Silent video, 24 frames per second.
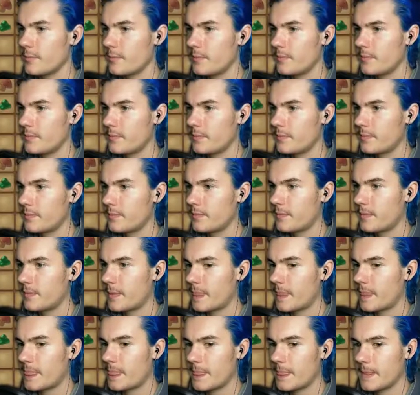
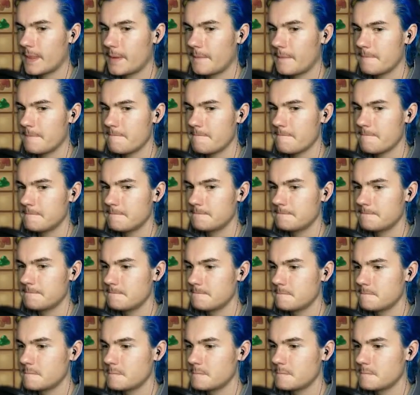[no speech]